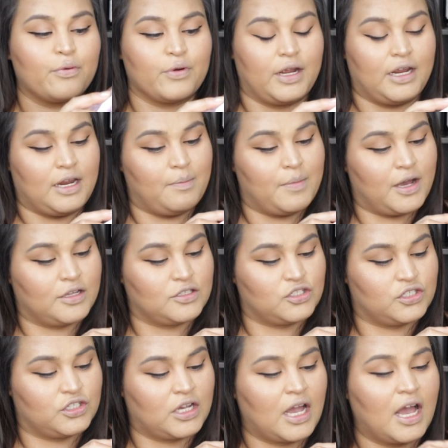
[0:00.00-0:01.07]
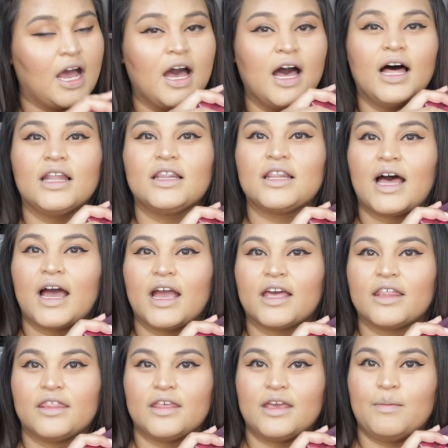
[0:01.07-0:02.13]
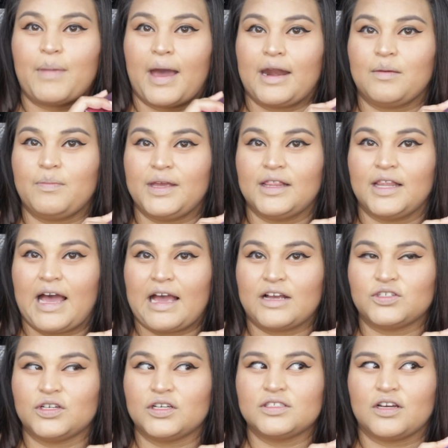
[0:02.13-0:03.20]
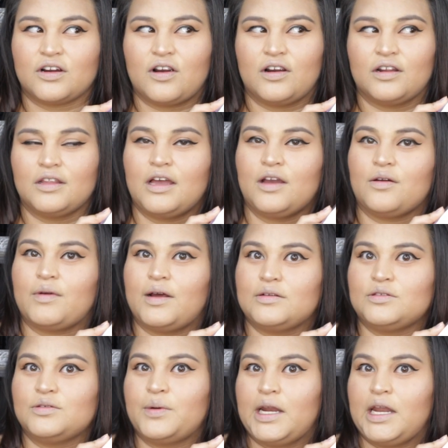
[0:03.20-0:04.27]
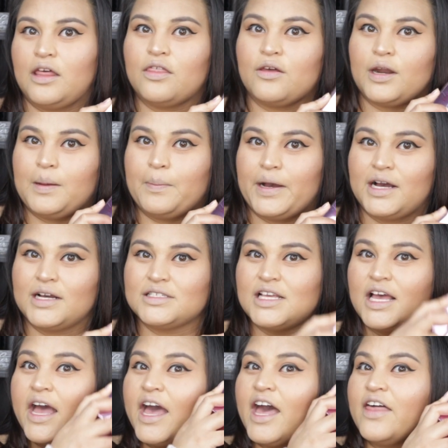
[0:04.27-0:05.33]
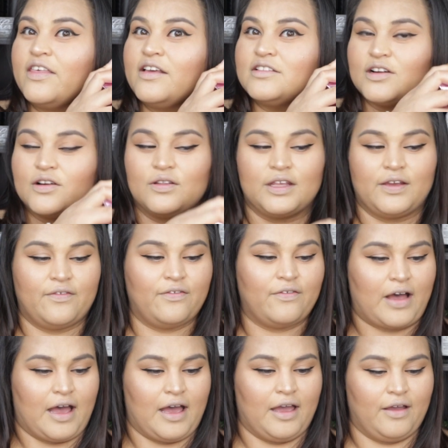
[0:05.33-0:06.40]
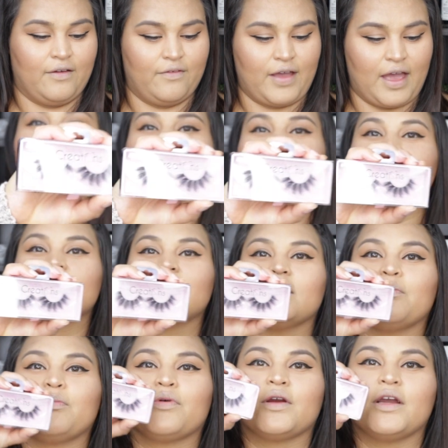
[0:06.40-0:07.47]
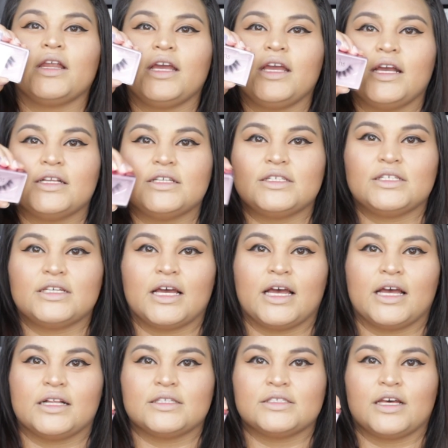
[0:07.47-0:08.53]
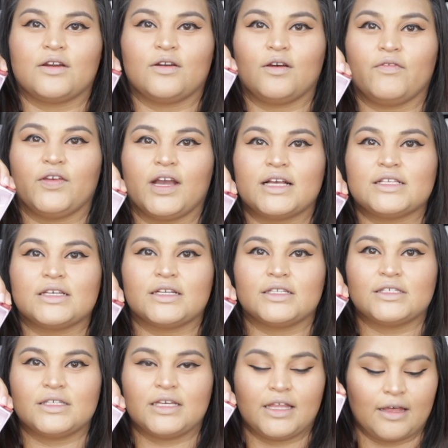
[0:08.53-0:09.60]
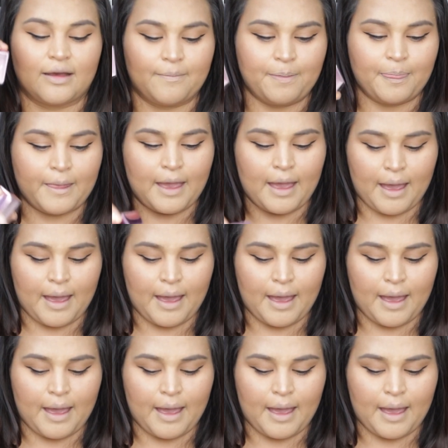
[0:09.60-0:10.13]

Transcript: pretty much like the Batty Bee lashes that are like around 20-30 bucks. These are only $5. All right, so these look pretty intense. I don't know if you guys can see them,